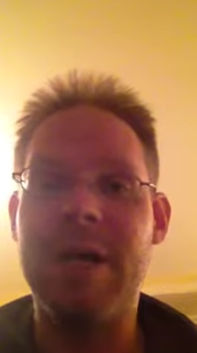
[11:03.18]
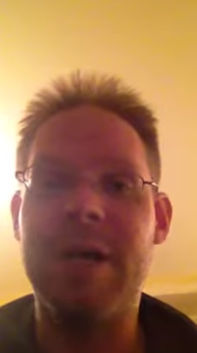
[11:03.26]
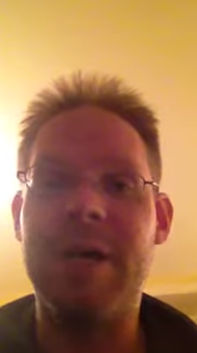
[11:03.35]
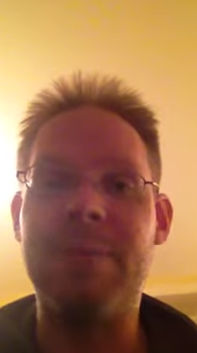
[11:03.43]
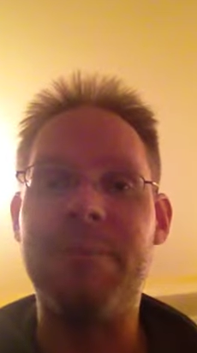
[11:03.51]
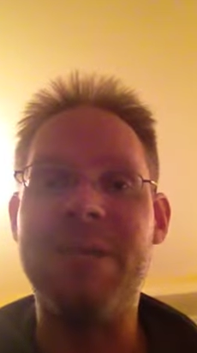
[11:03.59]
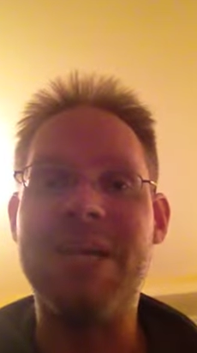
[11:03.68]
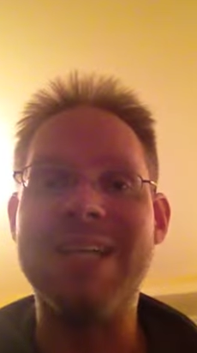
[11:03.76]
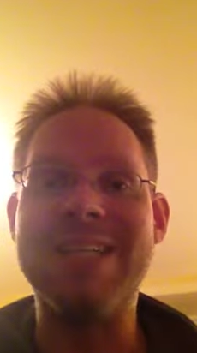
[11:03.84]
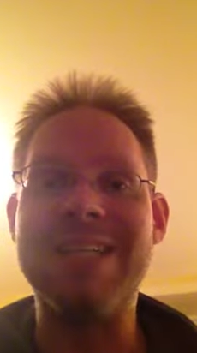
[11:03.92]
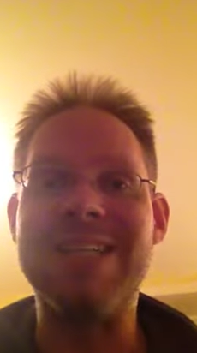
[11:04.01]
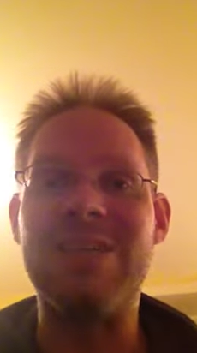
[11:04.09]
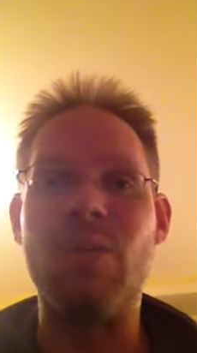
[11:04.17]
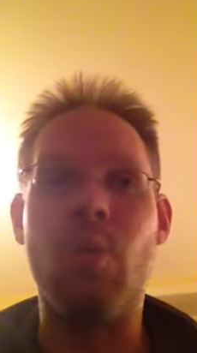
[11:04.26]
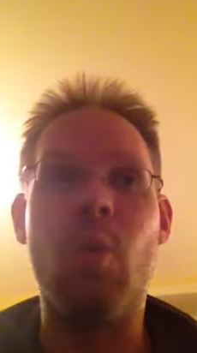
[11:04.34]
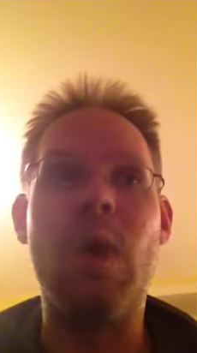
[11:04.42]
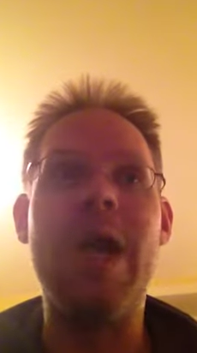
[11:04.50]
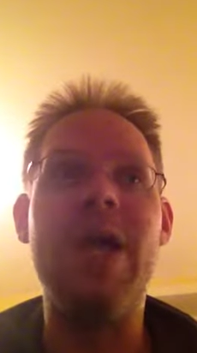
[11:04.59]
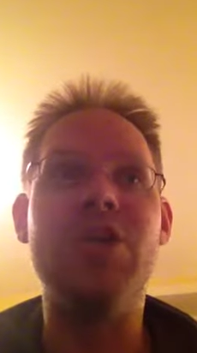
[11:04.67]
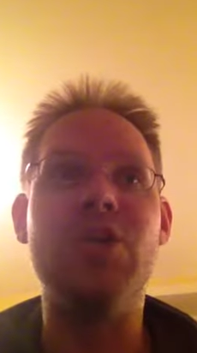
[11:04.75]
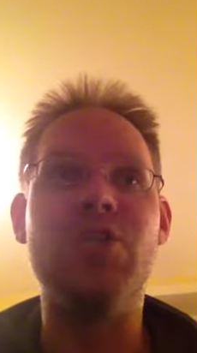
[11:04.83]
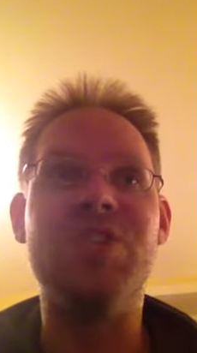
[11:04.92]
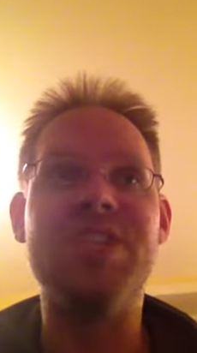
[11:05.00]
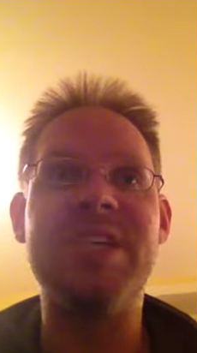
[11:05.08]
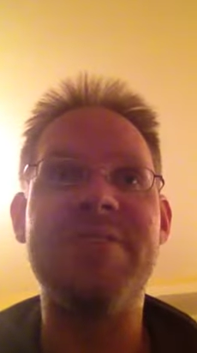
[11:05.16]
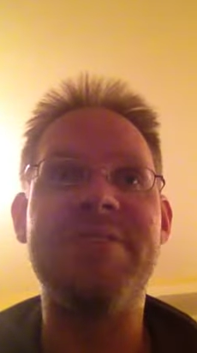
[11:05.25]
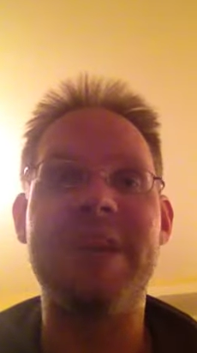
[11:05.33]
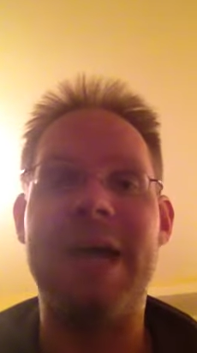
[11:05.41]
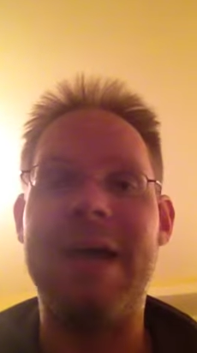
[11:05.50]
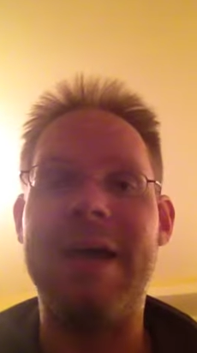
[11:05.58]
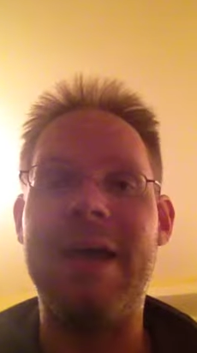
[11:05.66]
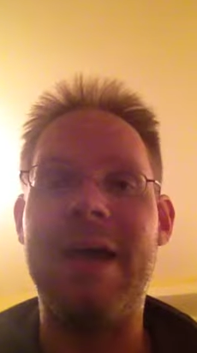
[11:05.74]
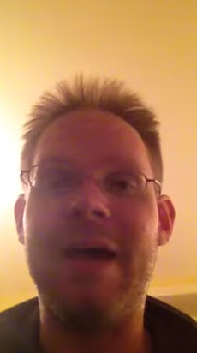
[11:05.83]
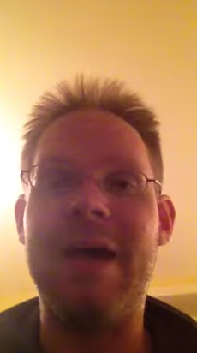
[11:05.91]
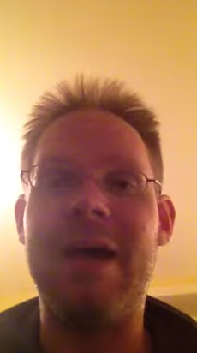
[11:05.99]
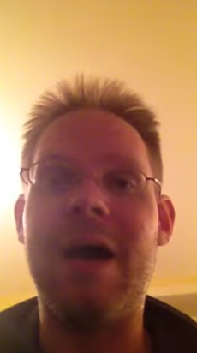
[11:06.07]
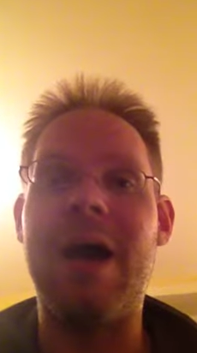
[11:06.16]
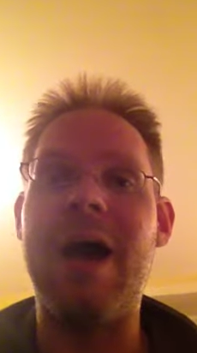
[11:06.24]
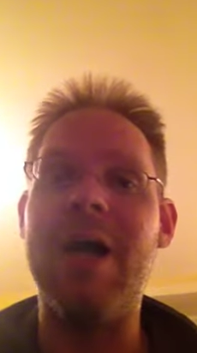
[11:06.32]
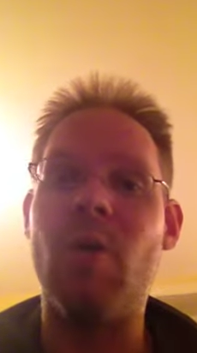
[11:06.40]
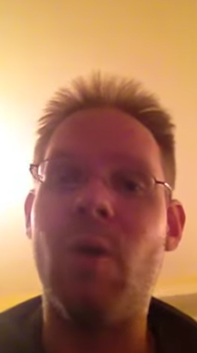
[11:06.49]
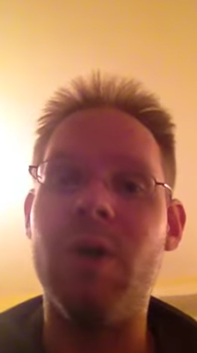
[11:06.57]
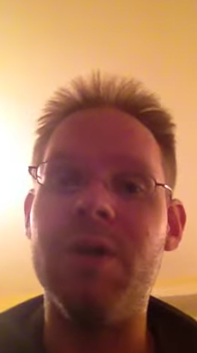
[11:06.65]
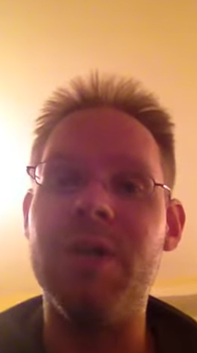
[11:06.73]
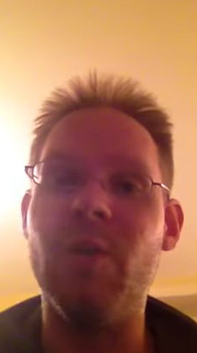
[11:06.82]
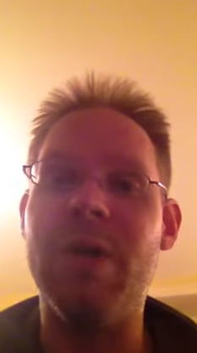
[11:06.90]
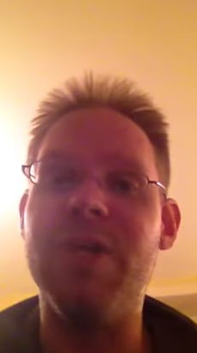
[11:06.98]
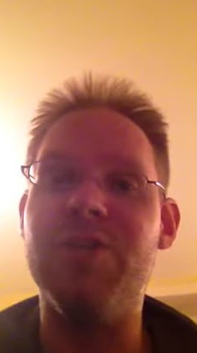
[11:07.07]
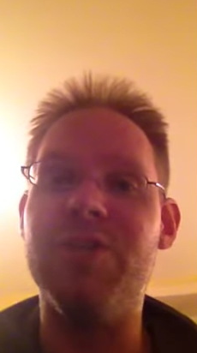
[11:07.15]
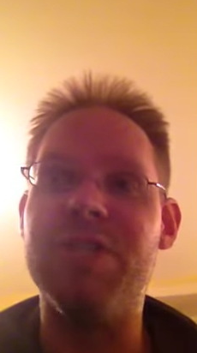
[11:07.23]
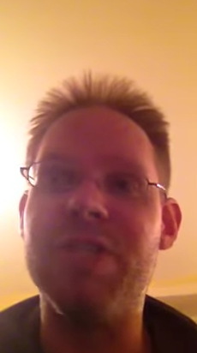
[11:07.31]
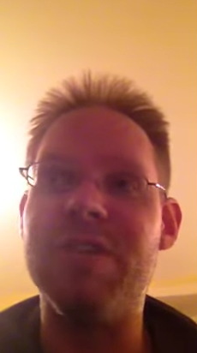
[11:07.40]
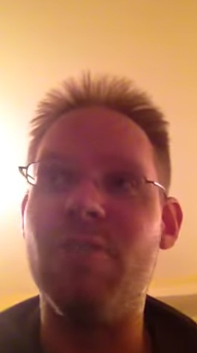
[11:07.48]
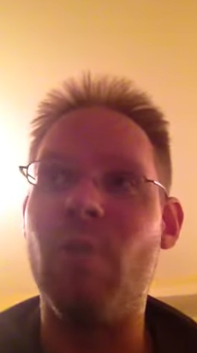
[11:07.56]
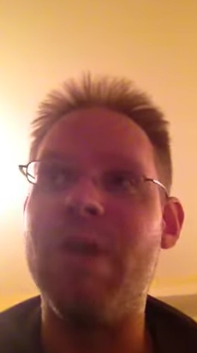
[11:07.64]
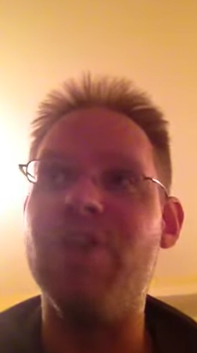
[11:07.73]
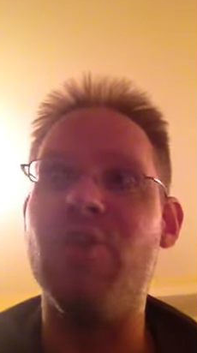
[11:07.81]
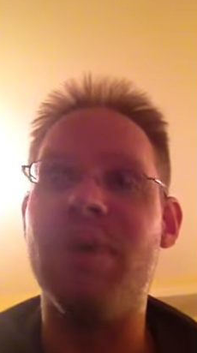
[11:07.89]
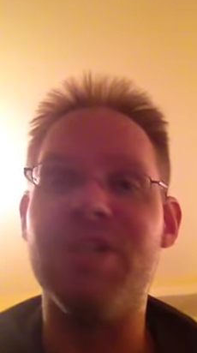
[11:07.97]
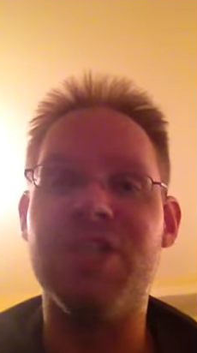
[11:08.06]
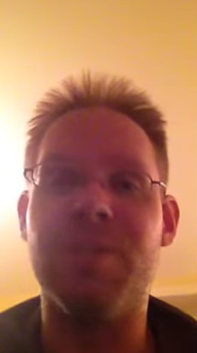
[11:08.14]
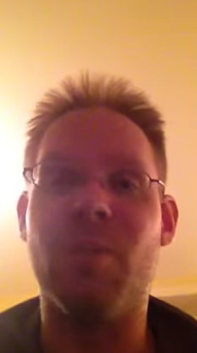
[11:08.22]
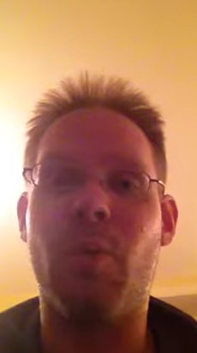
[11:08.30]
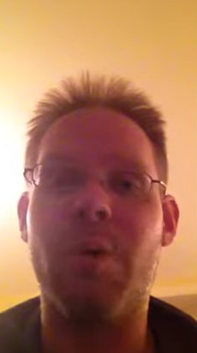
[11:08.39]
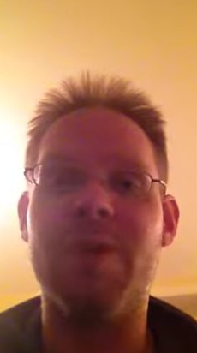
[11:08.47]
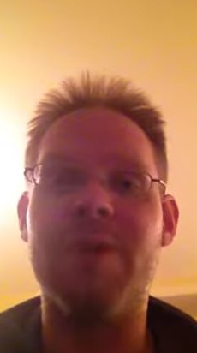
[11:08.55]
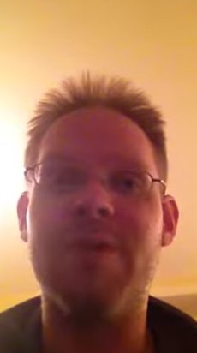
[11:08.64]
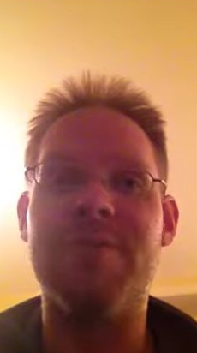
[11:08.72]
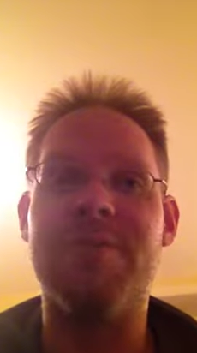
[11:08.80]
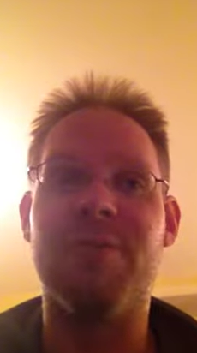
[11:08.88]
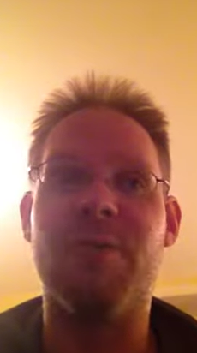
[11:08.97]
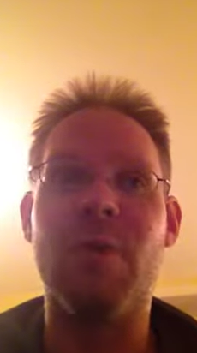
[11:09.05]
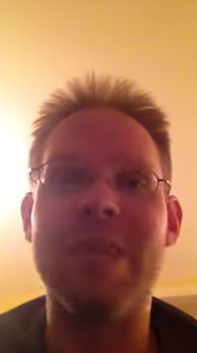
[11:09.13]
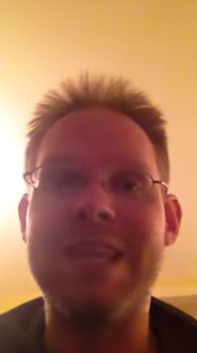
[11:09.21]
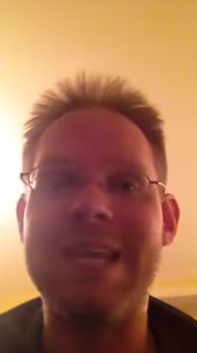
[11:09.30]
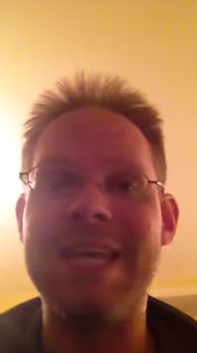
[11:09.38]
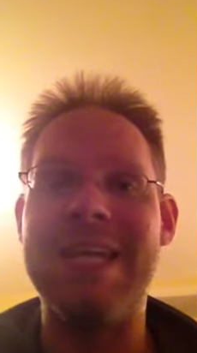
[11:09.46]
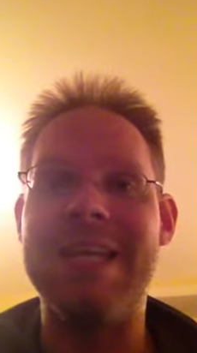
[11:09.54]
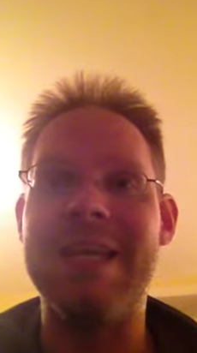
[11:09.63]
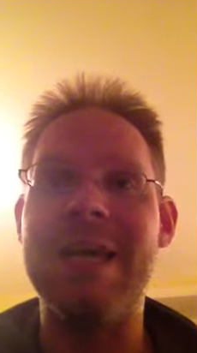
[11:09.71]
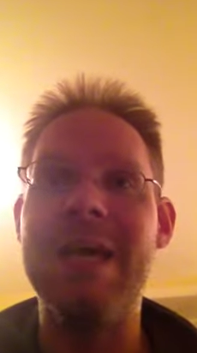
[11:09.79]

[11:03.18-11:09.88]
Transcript: Um, because it's way too stiff and uh, high quality, way too stiff, way too much support for what they need.